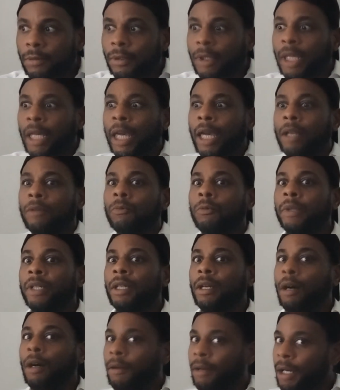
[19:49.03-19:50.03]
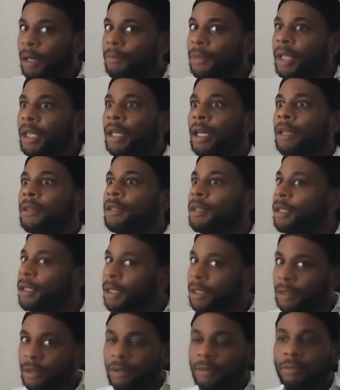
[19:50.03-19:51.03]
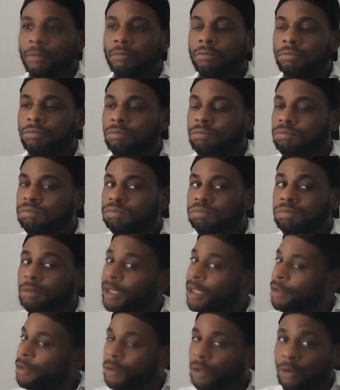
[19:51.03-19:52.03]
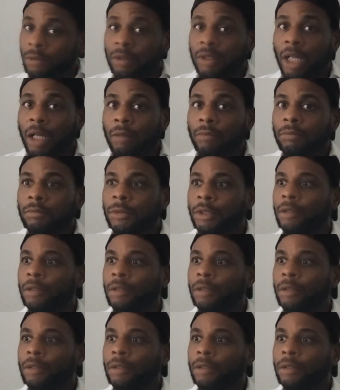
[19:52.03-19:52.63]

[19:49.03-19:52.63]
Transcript: can we all come together and let's let's do something?